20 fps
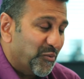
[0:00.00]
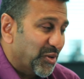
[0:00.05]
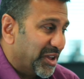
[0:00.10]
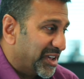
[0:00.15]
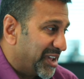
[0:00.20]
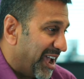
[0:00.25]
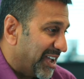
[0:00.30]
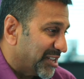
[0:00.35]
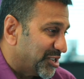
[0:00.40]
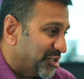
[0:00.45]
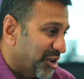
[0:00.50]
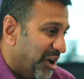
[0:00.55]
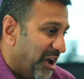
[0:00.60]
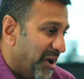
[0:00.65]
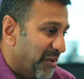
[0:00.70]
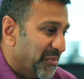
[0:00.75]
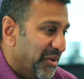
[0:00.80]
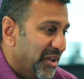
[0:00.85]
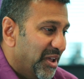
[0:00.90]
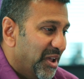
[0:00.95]
we catch
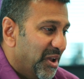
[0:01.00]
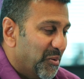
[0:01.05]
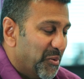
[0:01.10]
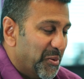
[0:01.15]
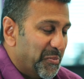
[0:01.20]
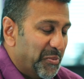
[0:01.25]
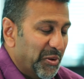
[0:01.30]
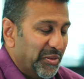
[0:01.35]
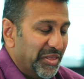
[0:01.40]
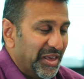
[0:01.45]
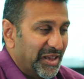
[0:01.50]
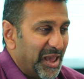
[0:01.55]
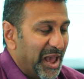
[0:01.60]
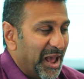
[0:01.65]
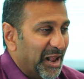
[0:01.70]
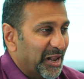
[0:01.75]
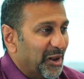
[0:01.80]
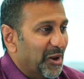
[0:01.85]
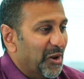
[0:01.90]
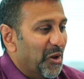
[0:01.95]
up, we put the
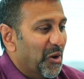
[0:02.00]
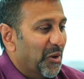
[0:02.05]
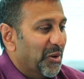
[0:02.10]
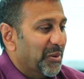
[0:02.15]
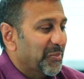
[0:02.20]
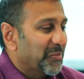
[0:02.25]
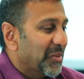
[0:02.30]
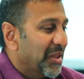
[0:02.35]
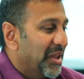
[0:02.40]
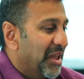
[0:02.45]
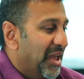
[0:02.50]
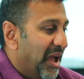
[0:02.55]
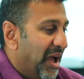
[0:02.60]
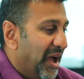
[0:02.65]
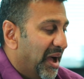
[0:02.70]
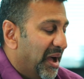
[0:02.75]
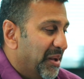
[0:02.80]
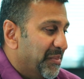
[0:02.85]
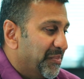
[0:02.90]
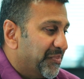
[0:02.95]
kettle
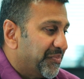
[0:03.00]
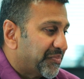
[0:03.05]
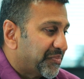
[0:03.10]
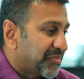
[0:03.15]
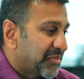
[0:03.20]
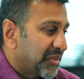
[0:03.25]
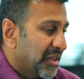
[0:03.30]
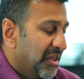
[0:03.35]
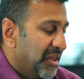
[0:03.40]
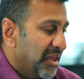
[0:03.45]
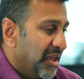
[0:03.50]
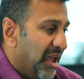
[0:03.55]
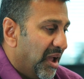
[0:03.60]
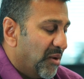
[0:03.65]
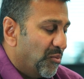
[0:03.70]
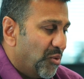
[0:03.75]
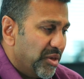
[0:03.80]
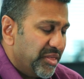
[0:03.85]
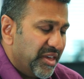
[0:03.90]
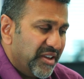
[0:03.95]
on. And
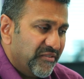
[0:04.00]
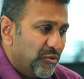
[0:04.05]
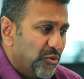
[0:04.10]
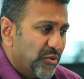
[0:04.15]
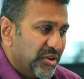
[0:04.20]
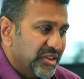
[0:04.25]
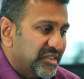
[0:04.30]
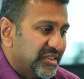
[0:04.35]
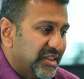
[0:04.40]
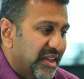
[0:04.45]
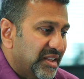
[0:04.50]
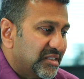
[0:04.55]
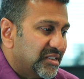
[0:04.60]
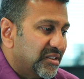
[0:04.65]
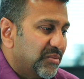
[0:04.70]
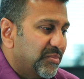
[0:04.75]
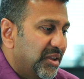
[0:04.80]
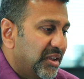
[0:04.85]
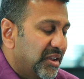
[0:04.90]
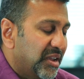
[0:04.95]
what they've always said
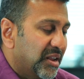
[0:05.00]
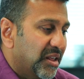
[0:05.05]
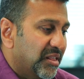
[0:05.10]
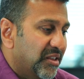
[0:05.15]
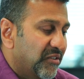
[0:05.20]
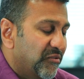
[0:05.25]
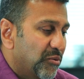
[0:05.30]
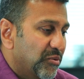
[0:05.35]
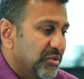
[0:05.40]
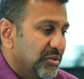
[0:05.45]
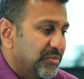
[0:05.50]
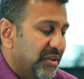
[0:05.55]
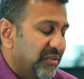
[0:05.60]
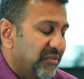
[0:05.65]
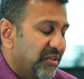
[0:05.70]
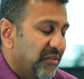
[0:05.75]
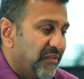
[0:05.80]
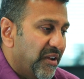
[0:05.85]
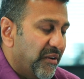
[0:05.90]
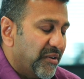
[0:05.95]
to me, they've always
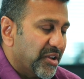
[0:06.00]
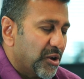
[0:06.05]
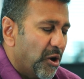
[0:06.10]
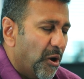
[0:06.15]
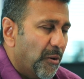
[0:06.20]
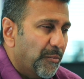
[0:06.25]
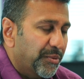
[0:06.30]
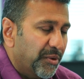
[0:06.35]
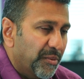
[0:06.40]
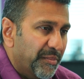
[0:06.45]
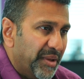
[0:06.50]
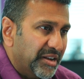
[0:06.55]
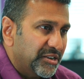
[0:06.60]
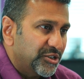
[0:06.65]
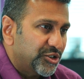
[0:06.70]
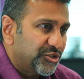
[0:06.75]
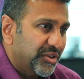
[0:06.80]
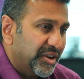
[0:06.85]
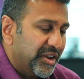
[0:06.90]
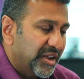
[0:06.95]
been very
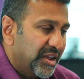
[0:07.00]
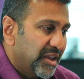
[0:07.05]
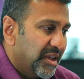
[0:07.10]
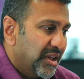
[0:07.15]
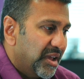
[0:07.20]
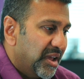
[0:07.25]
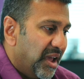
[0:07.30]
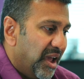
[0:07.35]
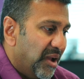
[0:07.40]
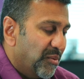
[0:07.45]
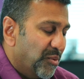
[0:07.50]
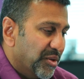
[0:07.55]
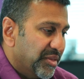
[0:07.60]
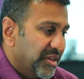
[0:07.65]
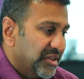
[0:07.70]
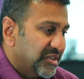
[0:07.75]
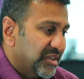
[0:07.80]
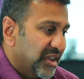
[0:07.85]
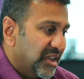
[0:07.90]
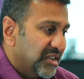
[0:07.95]
complimentary. And what they
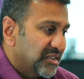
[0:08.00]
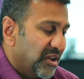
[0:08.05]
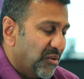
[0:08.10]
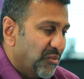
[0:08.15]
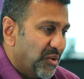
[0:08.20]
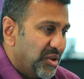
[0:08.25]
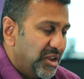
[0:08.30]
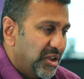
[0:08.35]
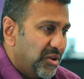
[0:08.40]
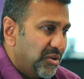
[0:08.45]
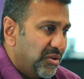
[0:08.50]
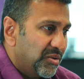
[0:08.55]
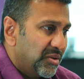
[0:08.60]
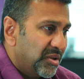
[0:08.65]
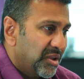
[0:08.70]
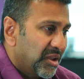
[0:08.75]
say is that when